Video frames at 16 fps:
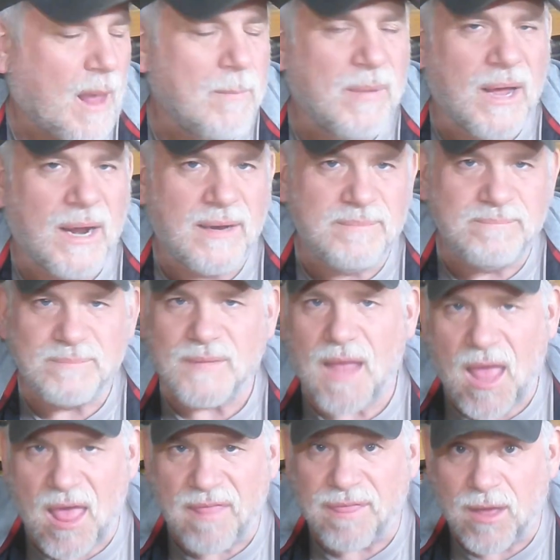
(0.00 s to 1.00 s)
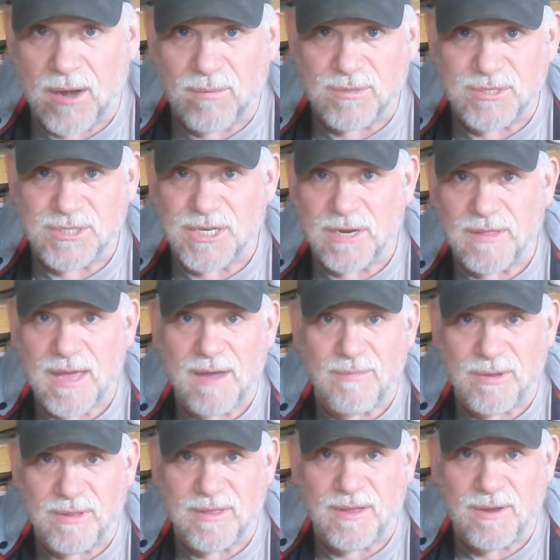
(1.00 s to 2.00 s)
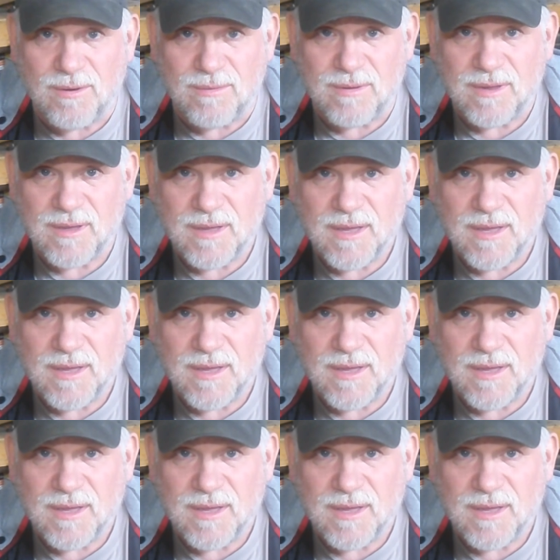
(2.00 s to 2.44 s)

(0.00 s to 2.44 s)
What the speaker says: But I thought I would share that with you.